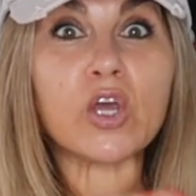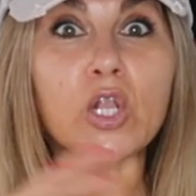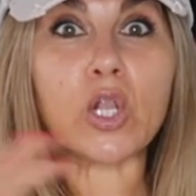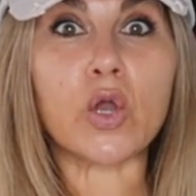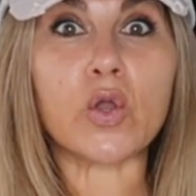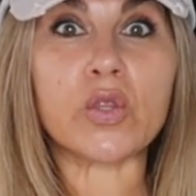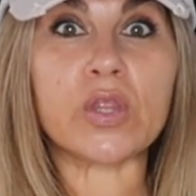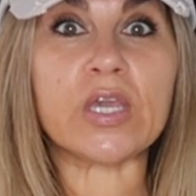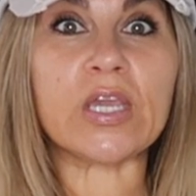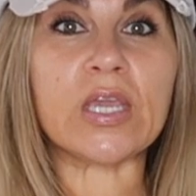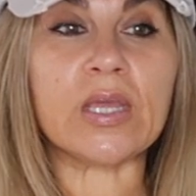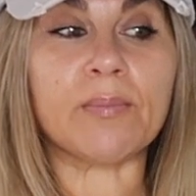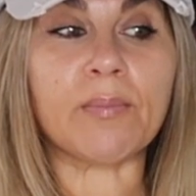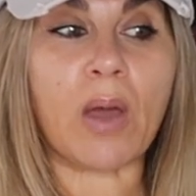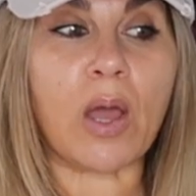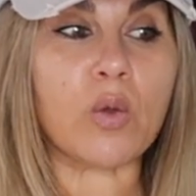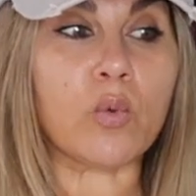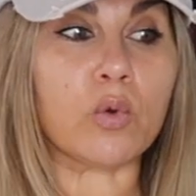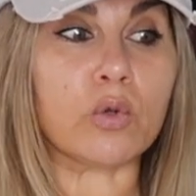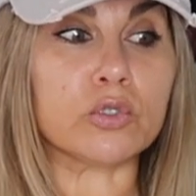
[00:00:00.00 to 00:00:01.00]
clothing in
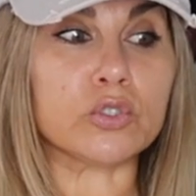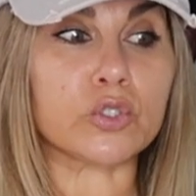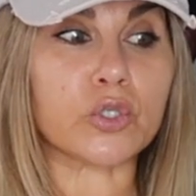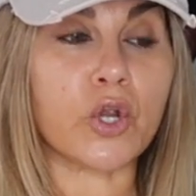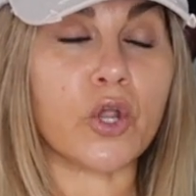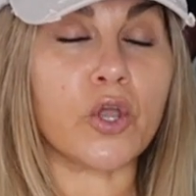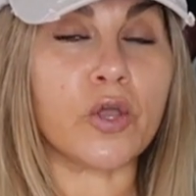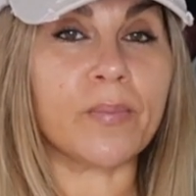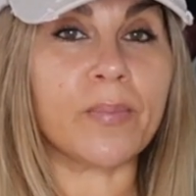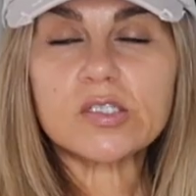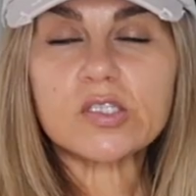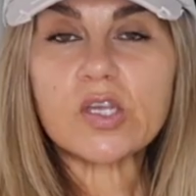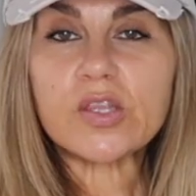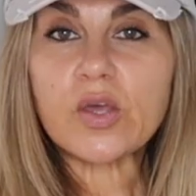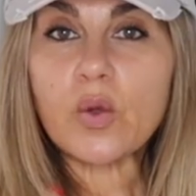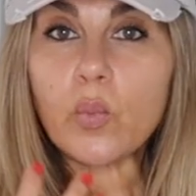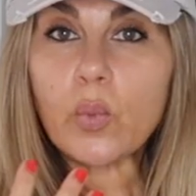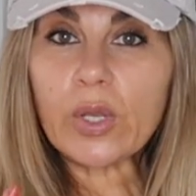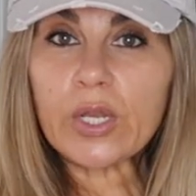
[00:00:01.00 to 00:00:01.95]
my wardrobe so that